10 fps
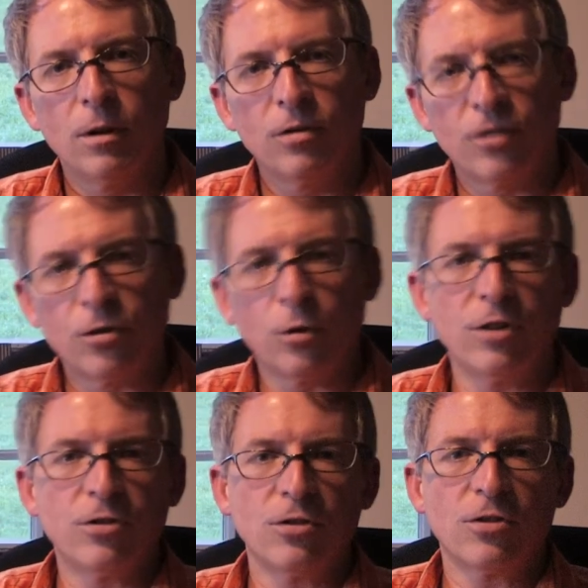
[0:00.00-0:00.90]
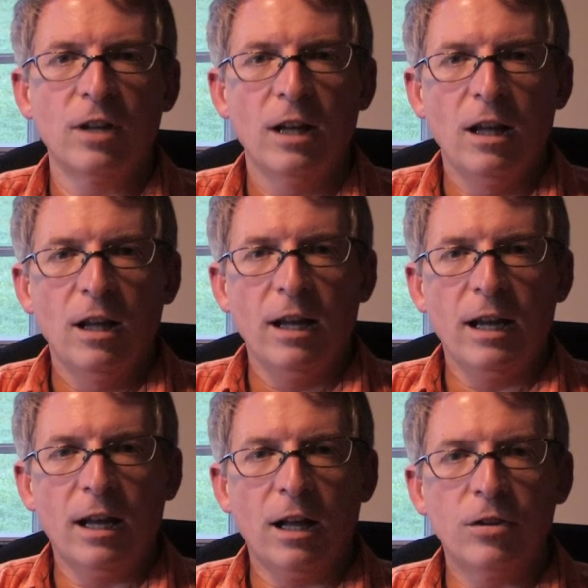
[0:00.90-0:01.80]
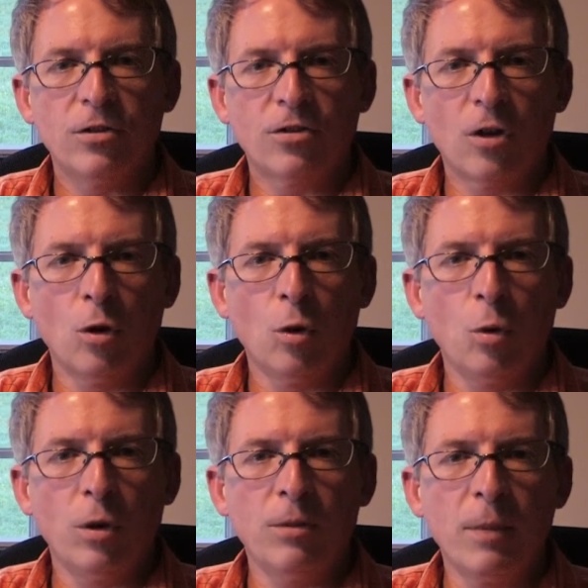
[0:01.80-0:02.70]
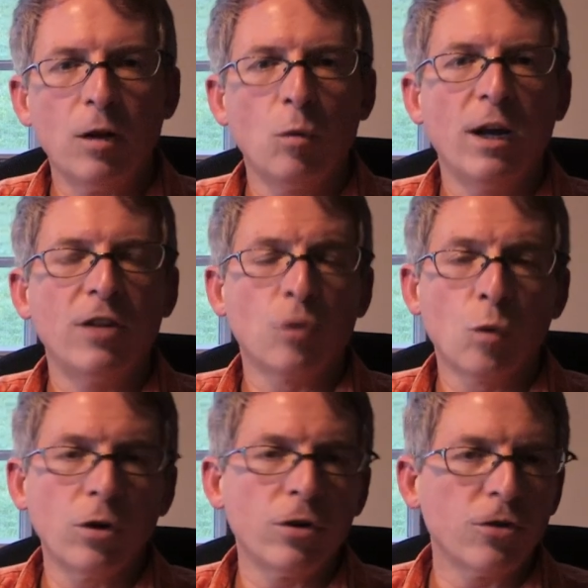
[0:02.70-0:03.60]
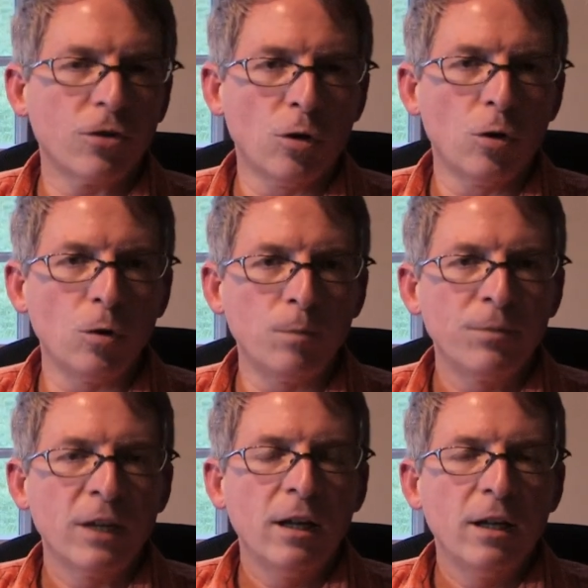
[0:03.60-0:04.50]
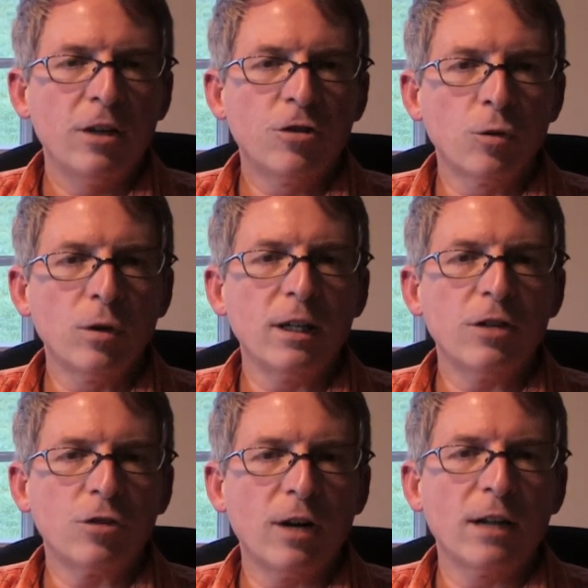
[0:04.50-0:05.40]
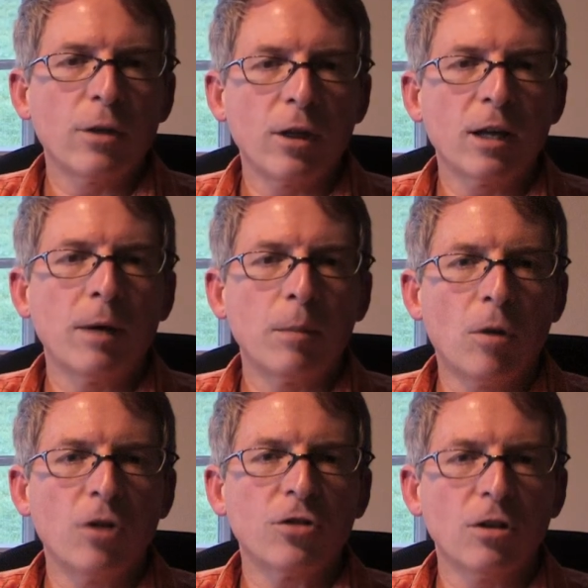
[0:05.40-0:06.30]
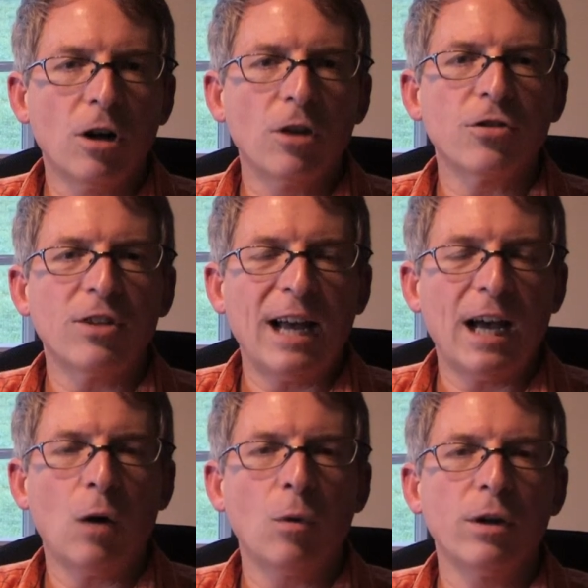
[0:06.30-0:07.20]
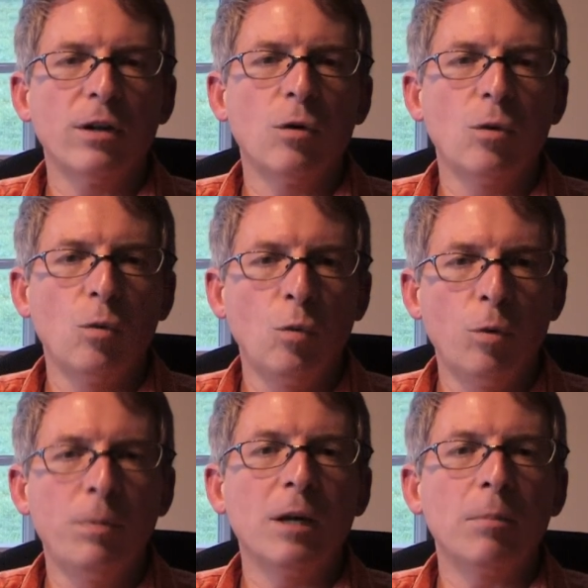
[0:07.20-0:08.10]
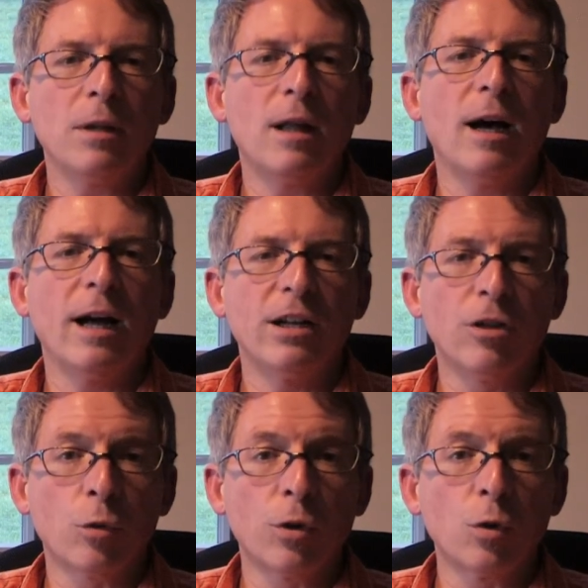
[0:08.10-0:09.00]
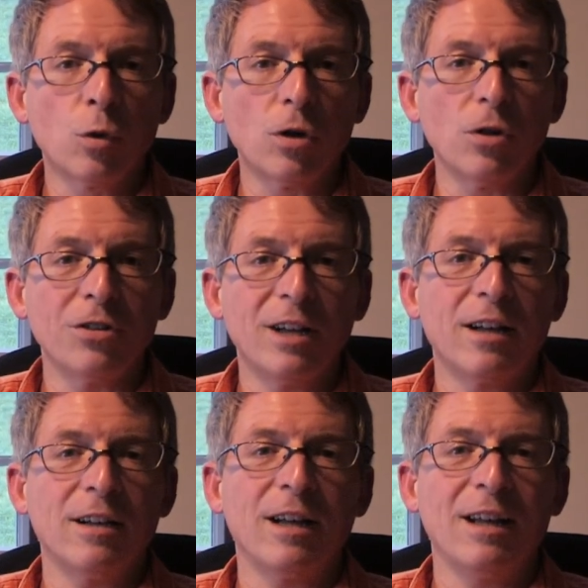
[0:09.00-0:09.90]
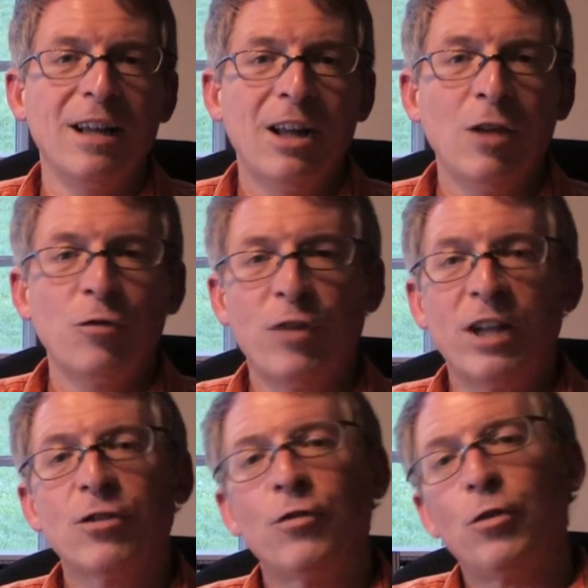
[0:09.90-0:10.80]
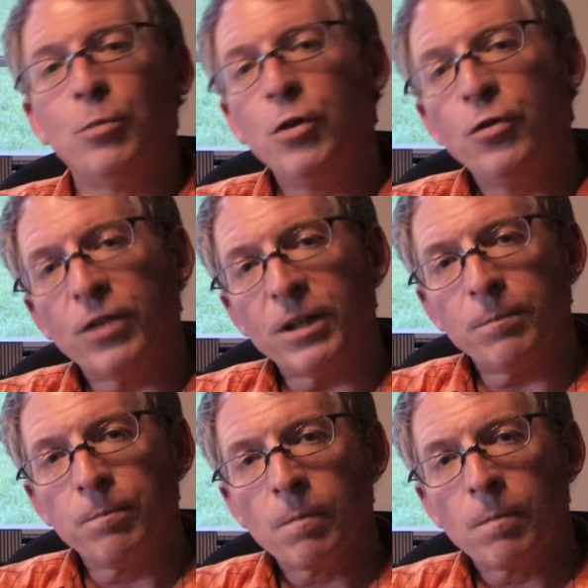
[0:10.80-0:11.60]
situations. And so in many ways, A Warrior's Soul is really trying to think about martial arts and how it would be applied in the real world, not in a fanciful movie,